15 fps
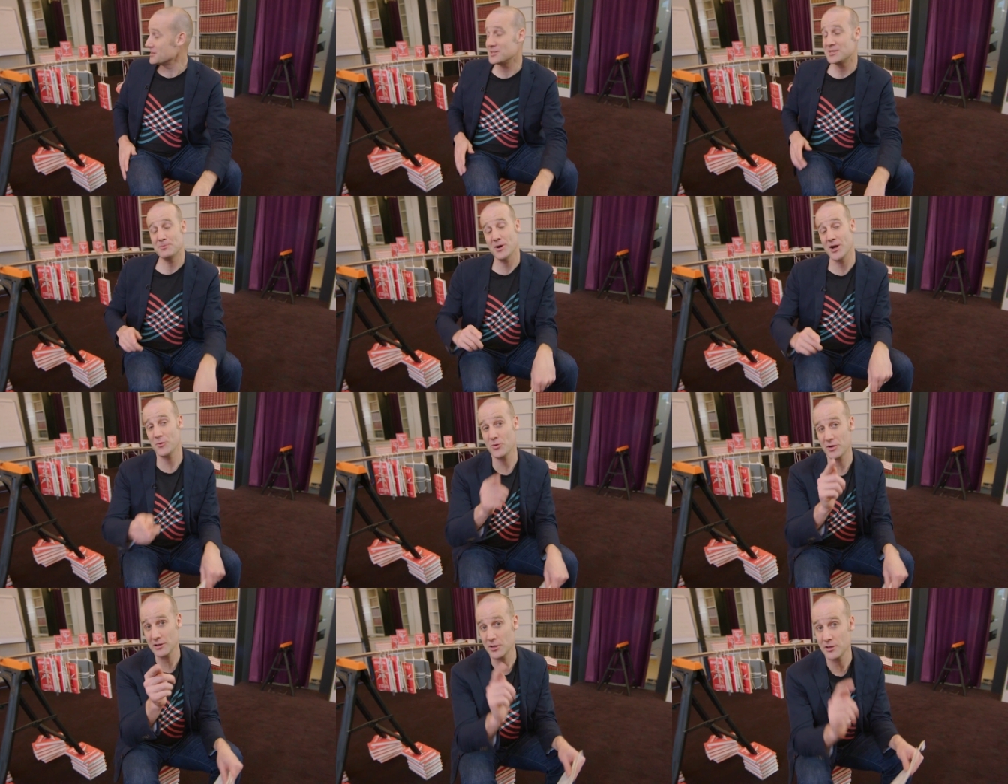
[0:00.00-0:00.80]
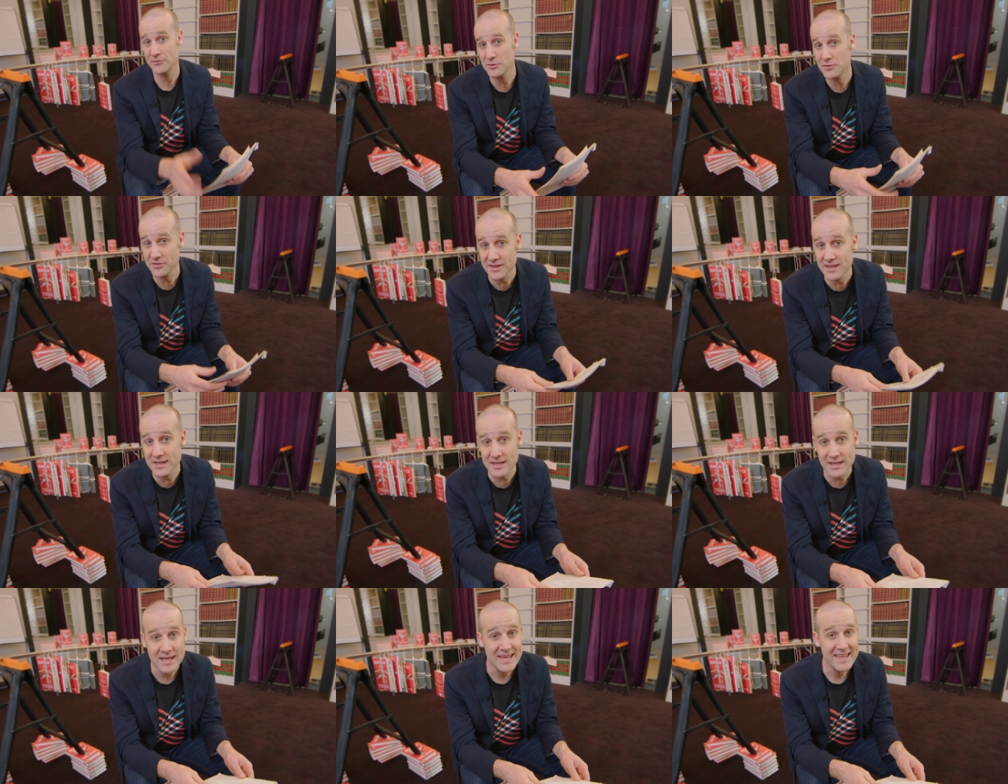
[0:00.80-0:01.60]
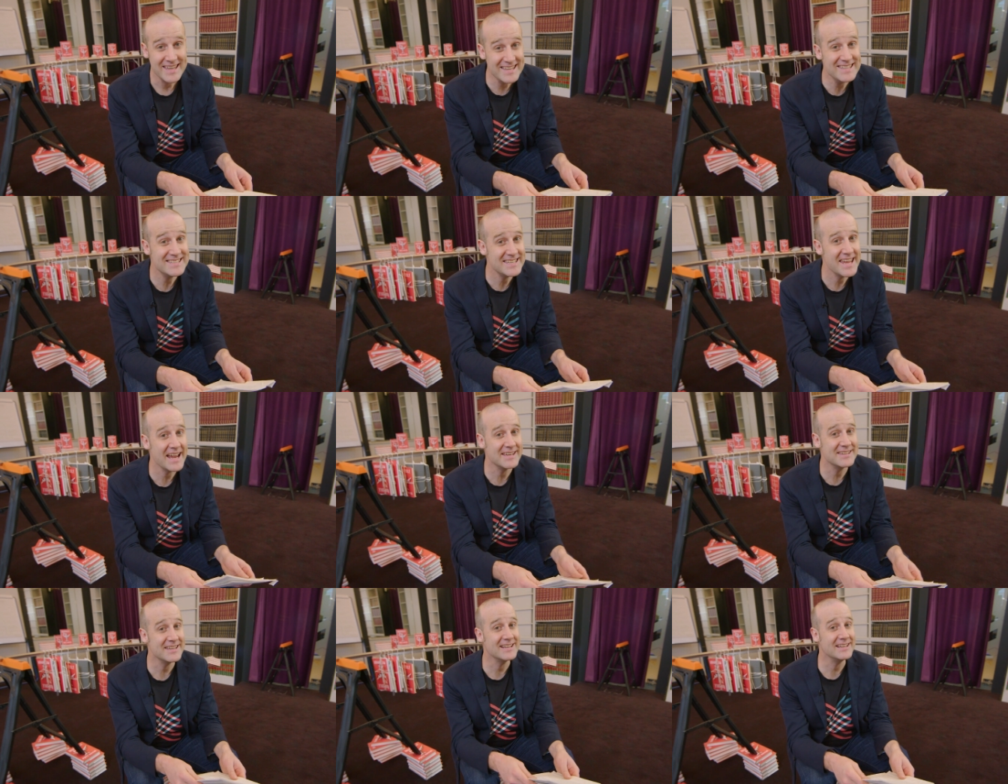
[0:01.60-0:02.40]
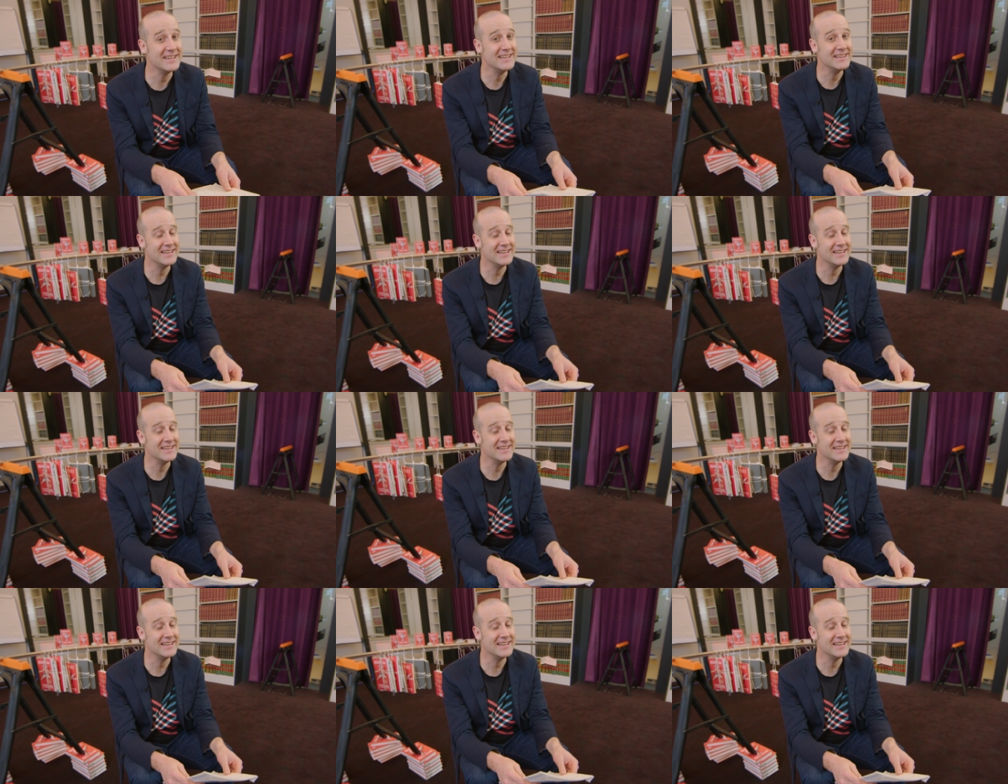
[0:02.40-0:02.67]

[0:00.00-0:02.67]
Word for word: despite what a lot of you think, is technically